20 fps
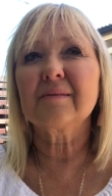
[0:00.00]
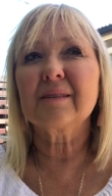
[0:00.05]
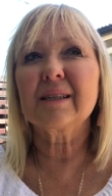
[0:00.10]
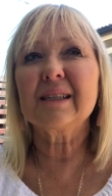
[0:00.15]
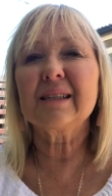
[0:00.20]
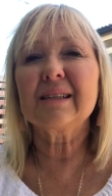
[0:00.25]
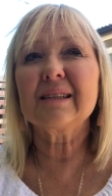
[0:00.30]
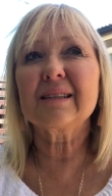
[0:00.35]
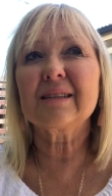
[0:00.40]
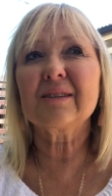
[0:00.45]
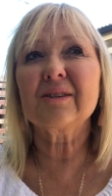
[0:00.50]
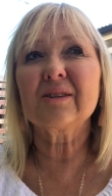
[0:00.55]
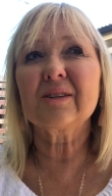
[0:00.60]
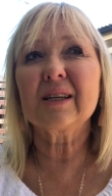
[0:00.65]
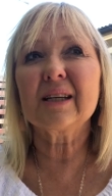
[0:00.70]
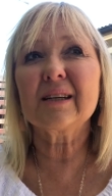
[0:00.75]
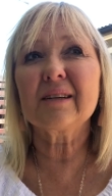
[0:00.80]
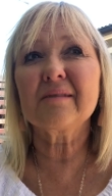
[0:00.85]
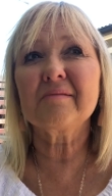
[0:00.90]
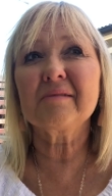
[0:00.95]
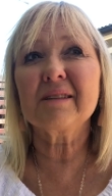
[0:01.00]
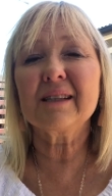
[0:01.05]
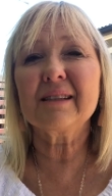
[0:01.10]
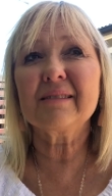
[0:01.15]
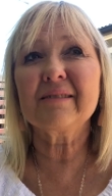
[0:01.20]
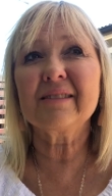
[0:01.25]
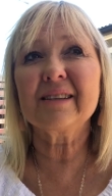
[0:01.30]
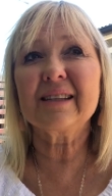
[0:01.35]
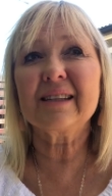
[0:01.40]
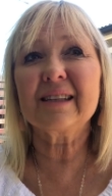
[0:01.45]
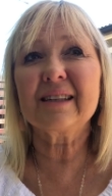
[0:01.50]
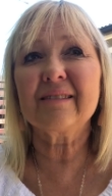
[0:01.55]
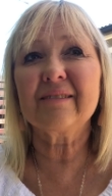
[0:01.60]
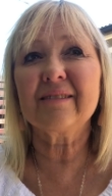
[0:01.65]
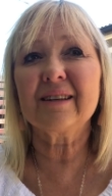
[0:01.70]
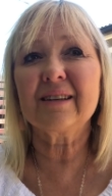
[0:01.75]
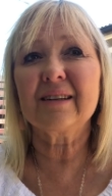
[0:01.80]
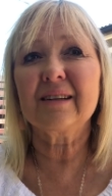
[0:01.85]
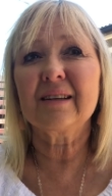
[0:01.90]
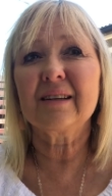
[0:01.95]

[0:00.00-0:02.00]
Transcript: get a song. Hang on let me think of it.